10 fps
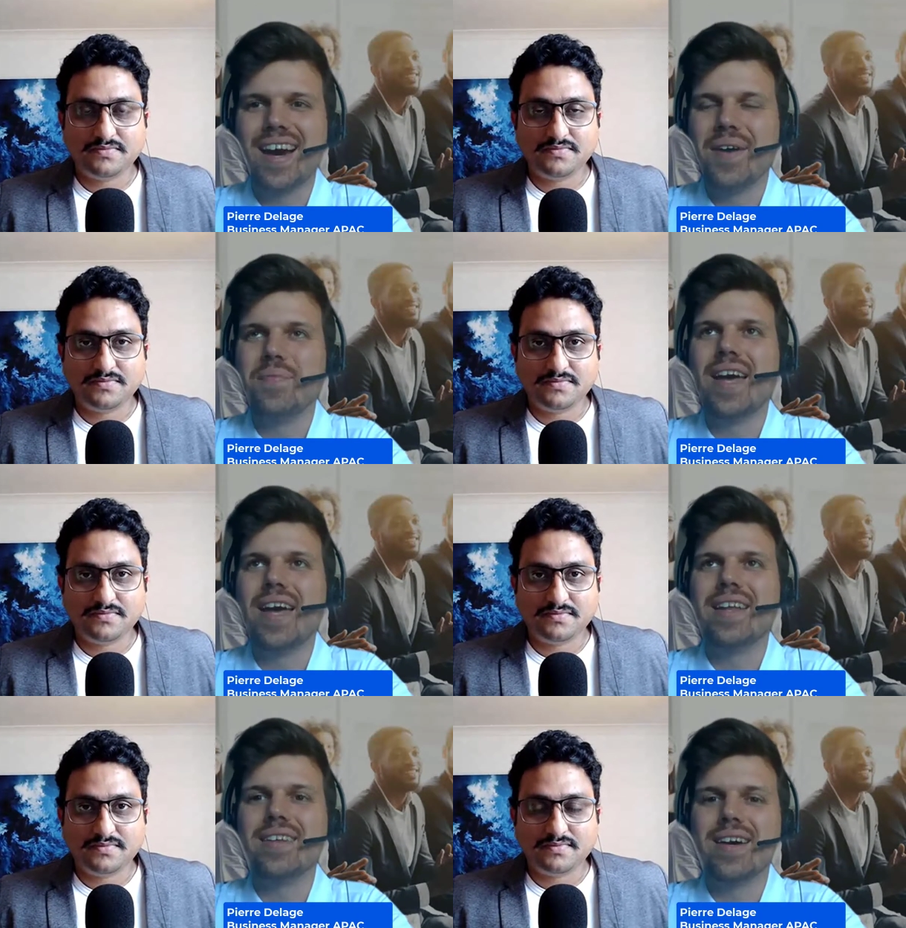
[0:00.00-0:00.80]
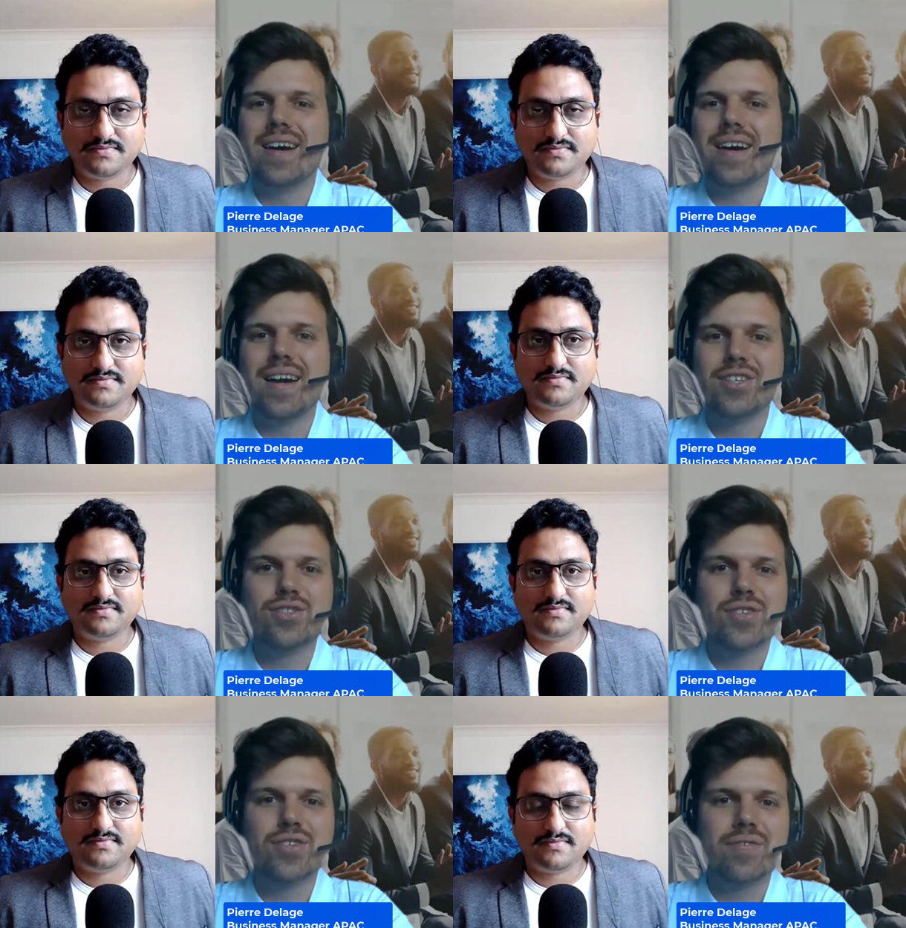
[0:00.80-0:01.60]

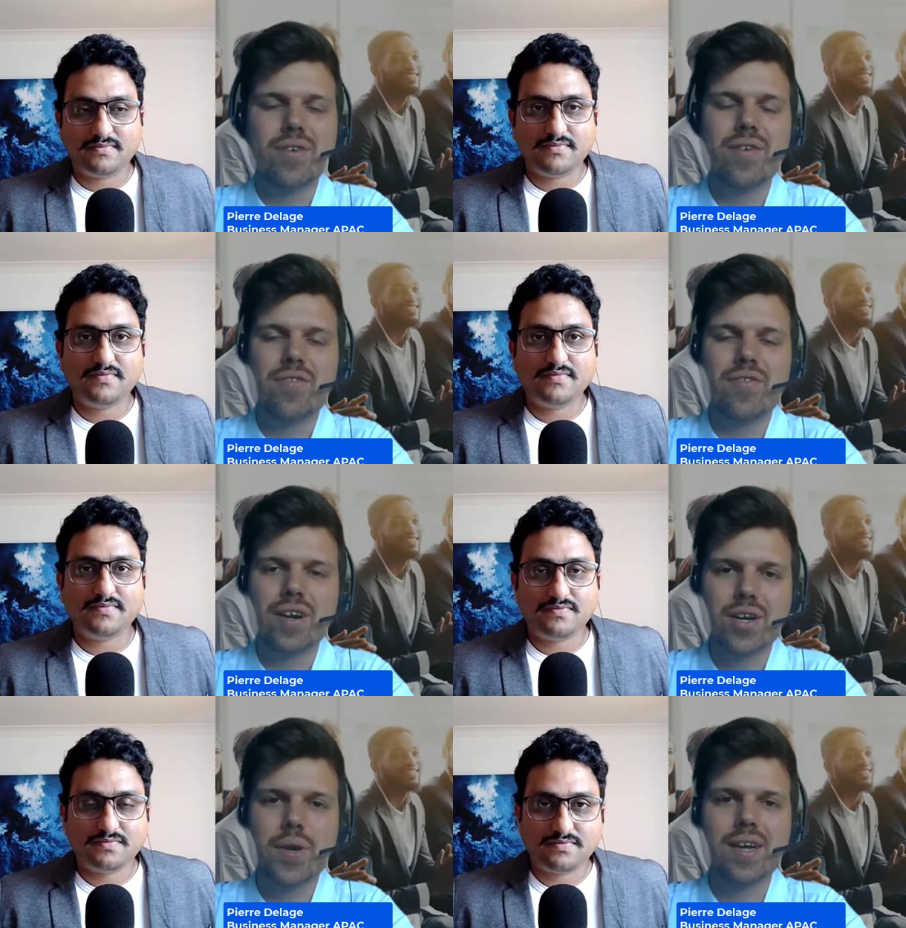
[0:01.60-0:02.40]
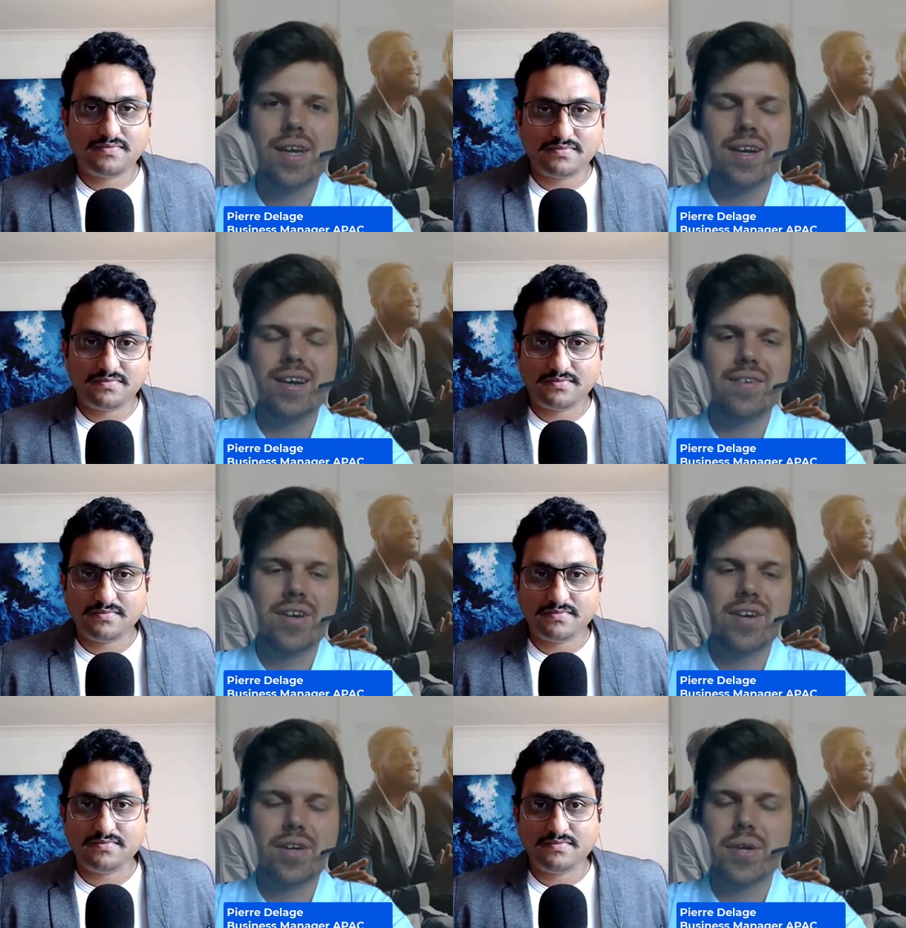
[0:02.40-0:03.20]
Speaker 1: And just to give you a very quick
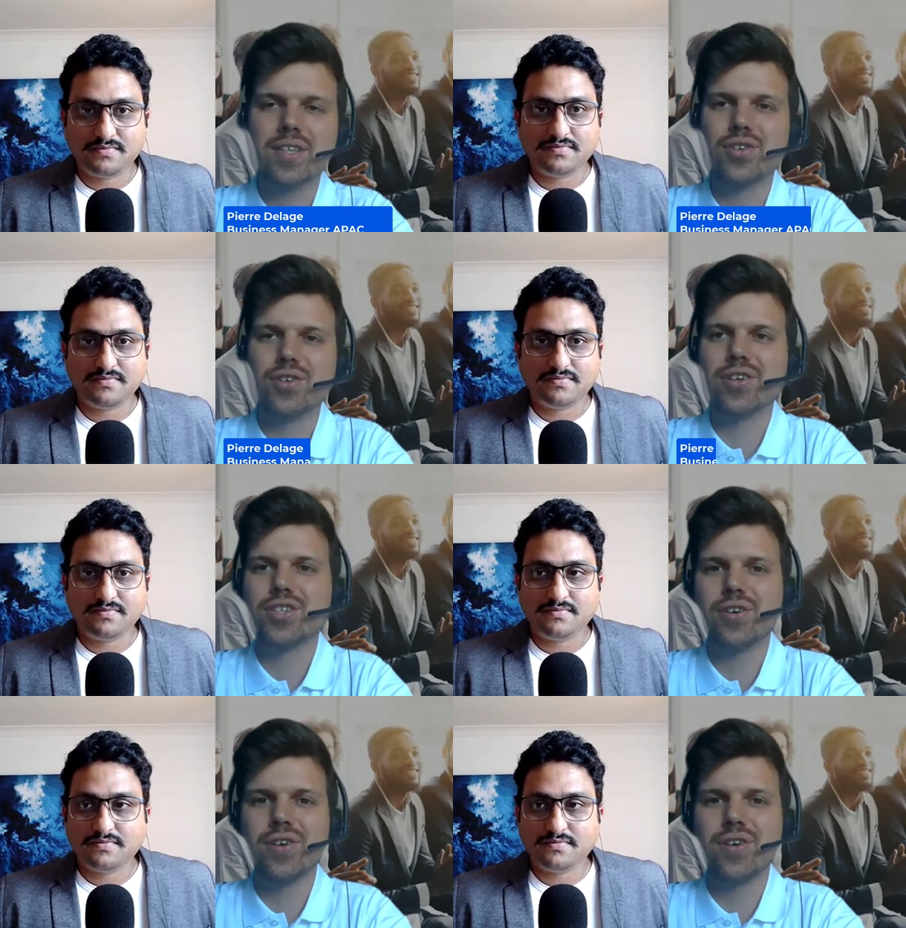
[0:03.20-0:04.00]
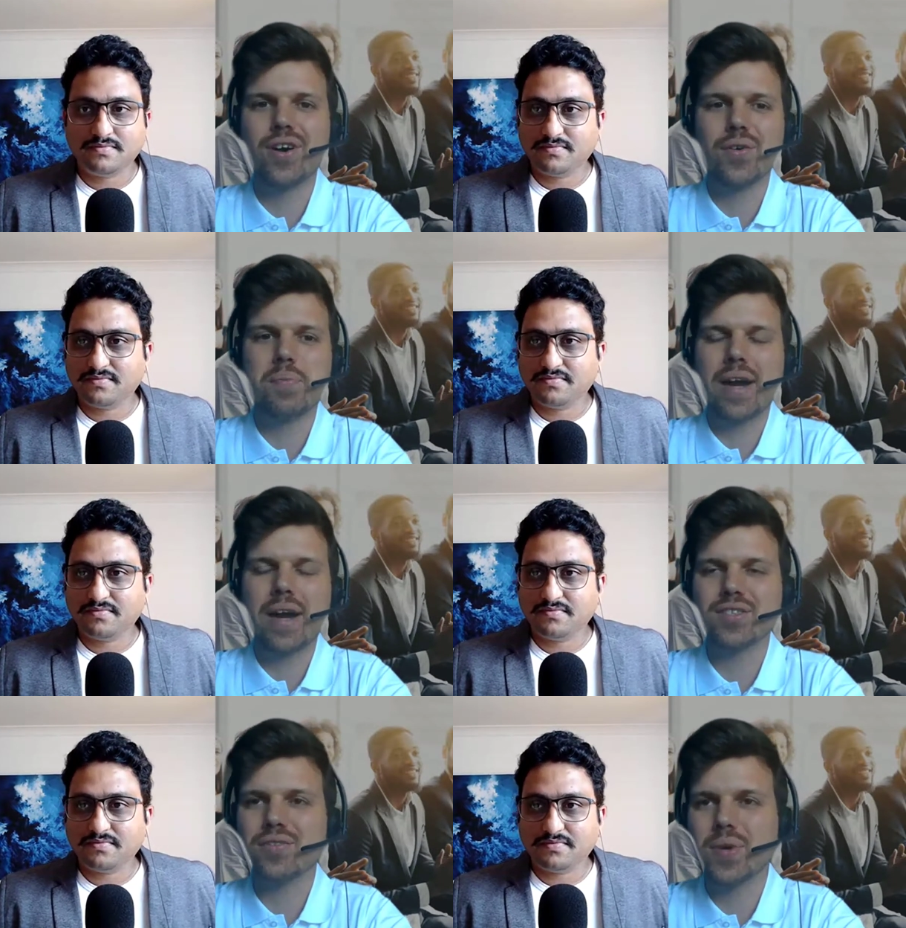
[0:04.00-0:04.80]
introduction on
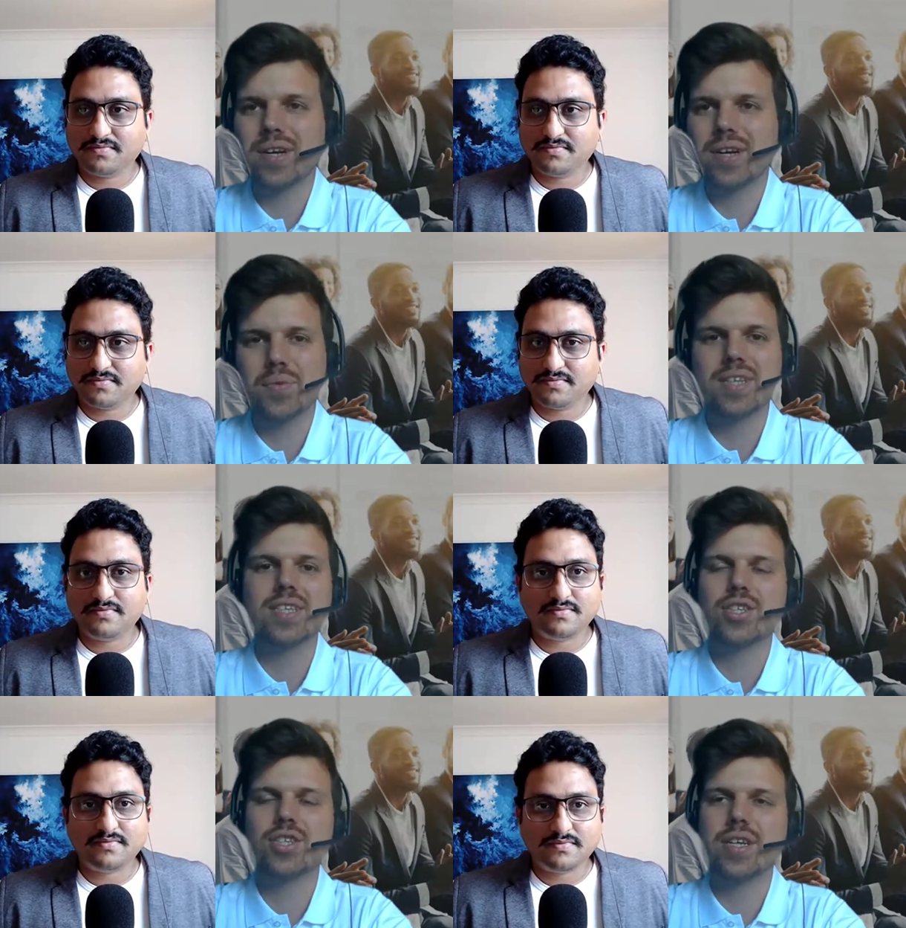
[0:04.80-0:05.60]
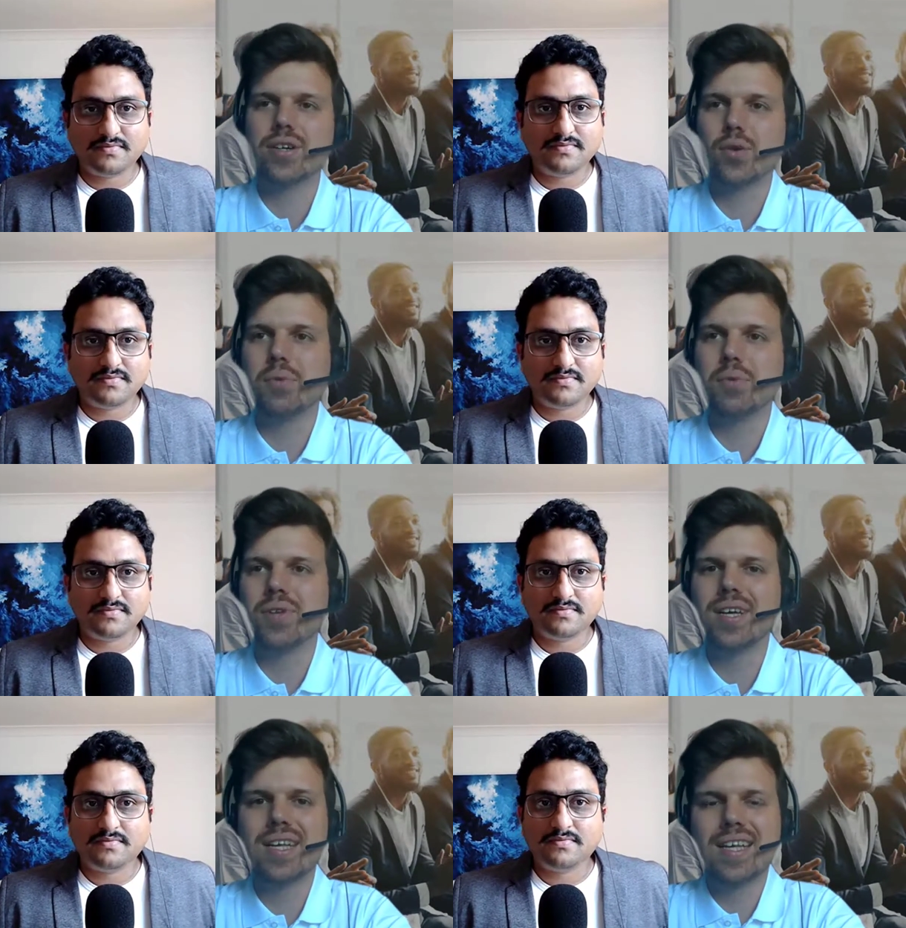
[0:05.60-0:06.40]
Power Software, we're essentially a
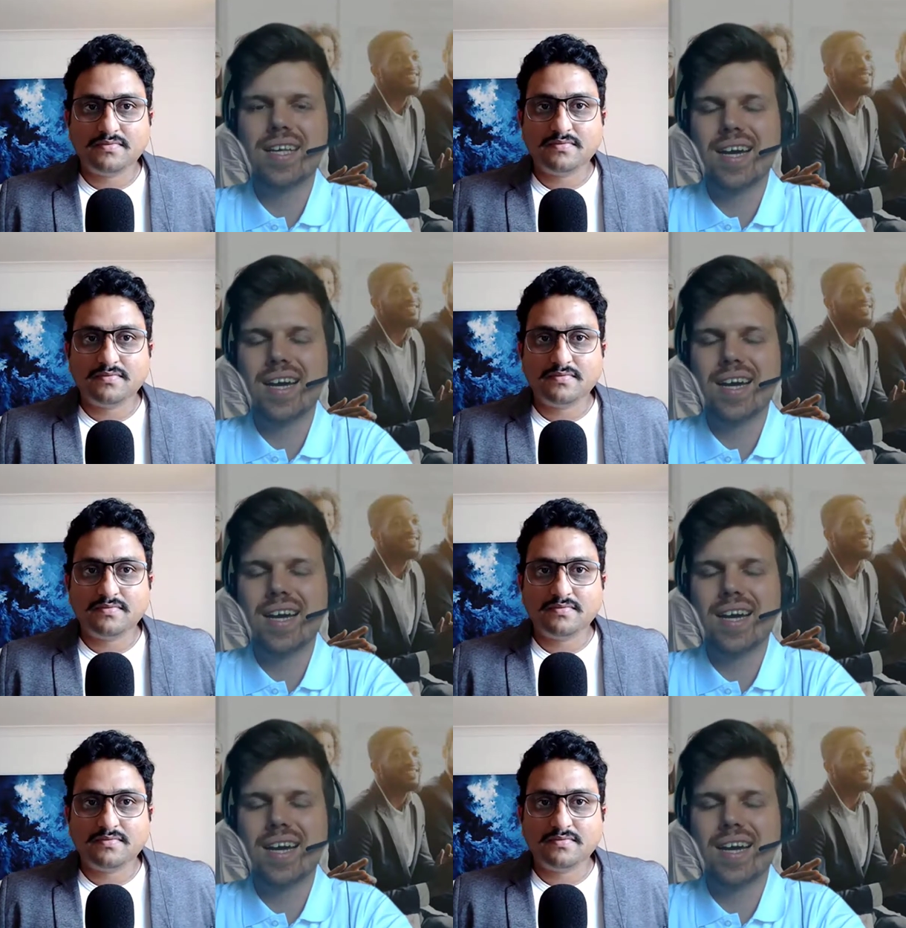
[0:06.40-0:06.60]
global